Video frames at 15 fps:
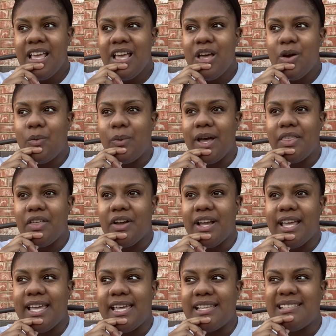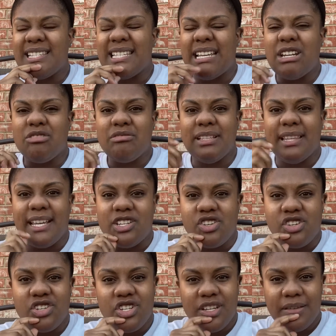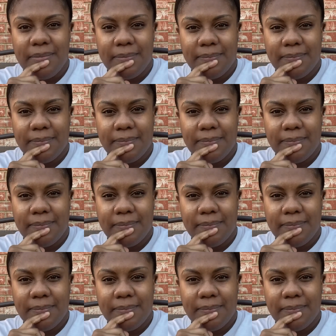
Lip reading: Whether it's in a relationship,